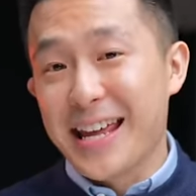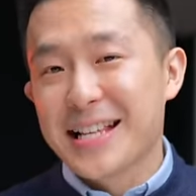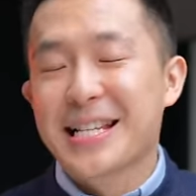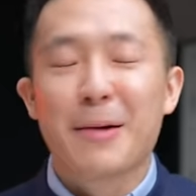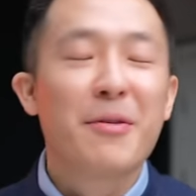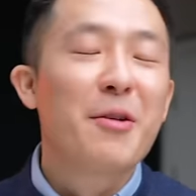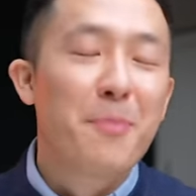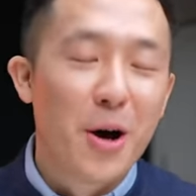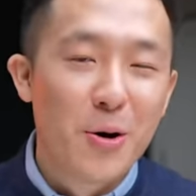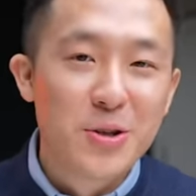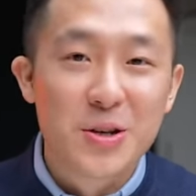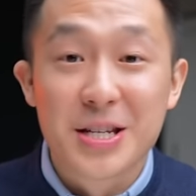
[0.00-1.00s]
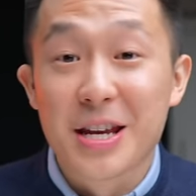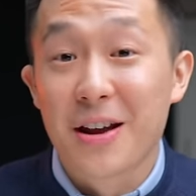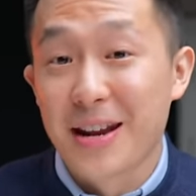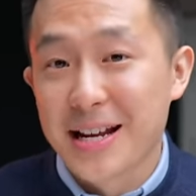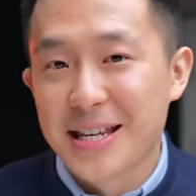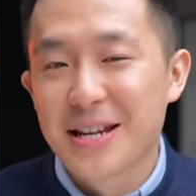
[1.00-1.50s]
it, some of the posts you see
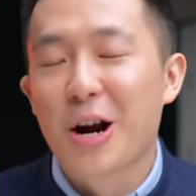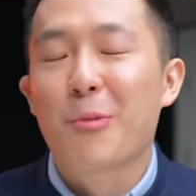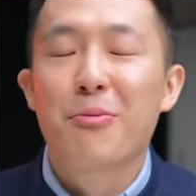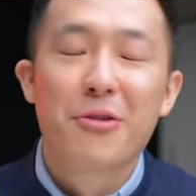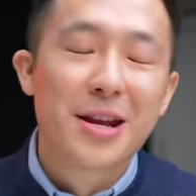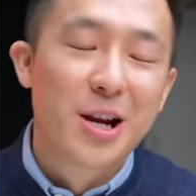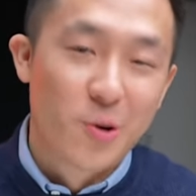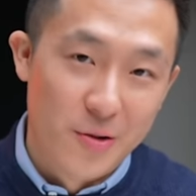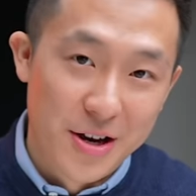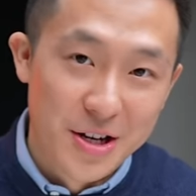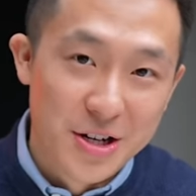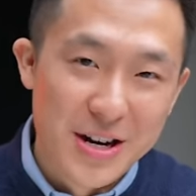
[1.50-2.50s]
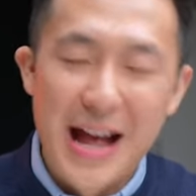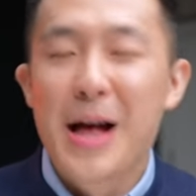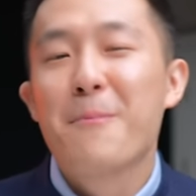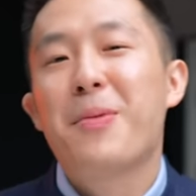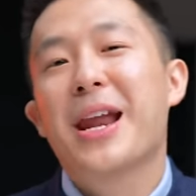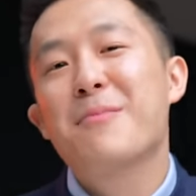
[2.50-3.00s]
on LinkedIn are pretty cringe,
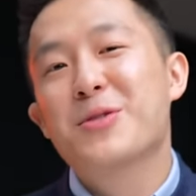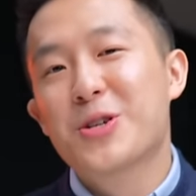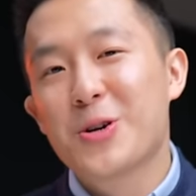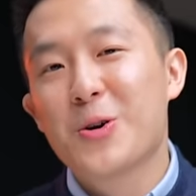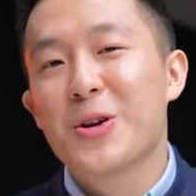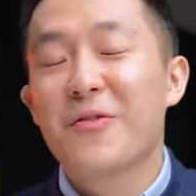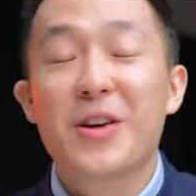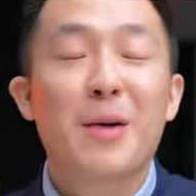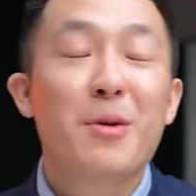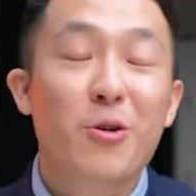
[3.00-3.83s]
but I'm sure you've come